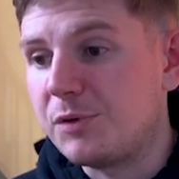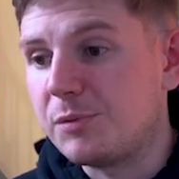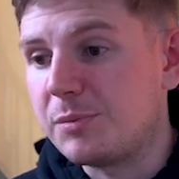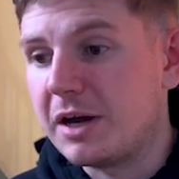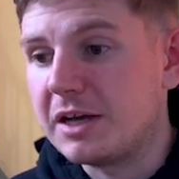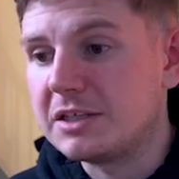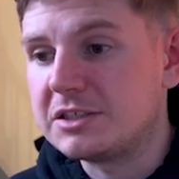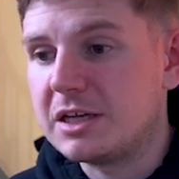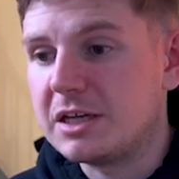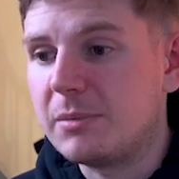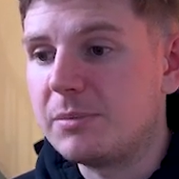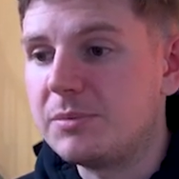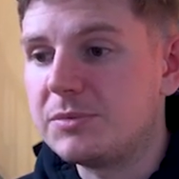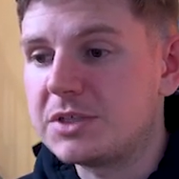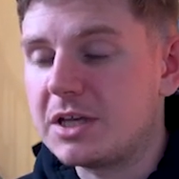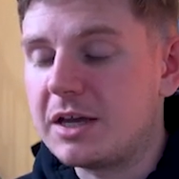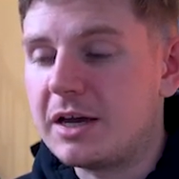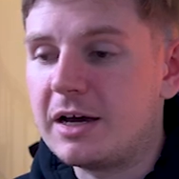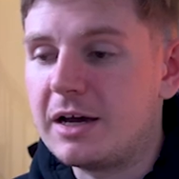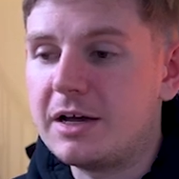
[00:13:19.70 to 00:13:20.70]
with my
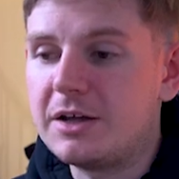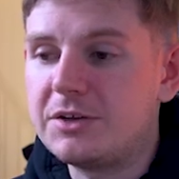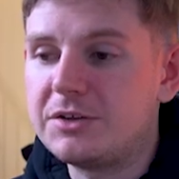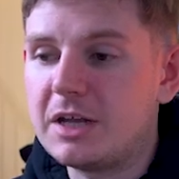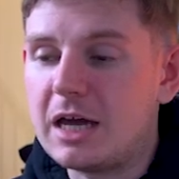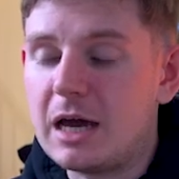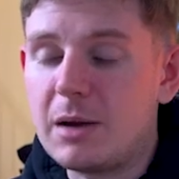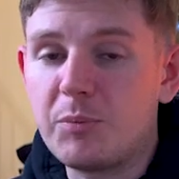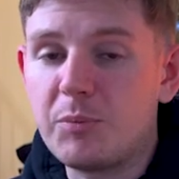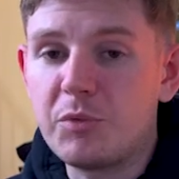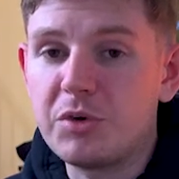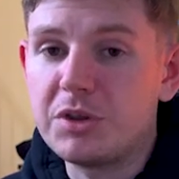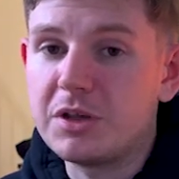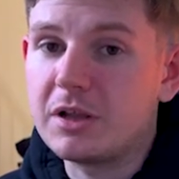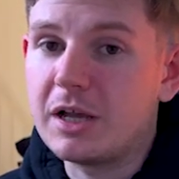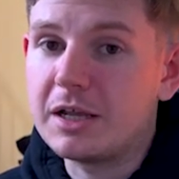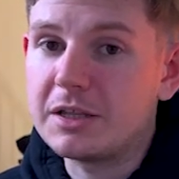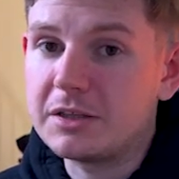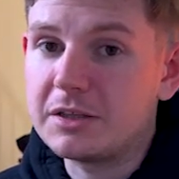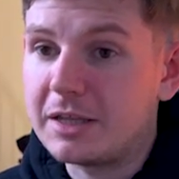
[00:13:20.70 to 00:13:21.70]
attempt, and I'm really
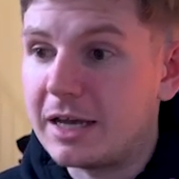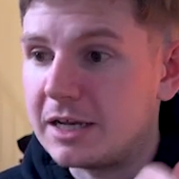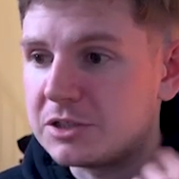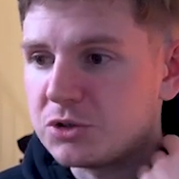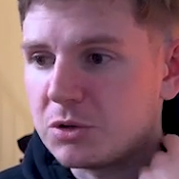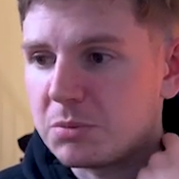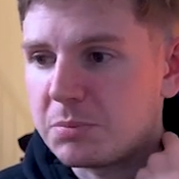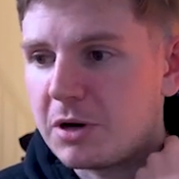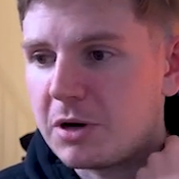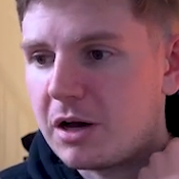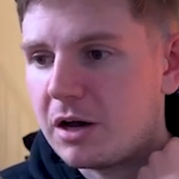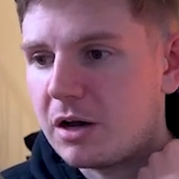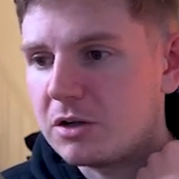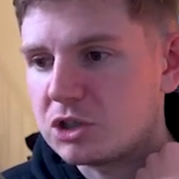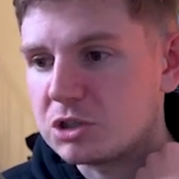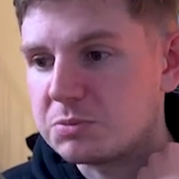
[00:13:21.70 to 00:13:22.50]
glad that I took part,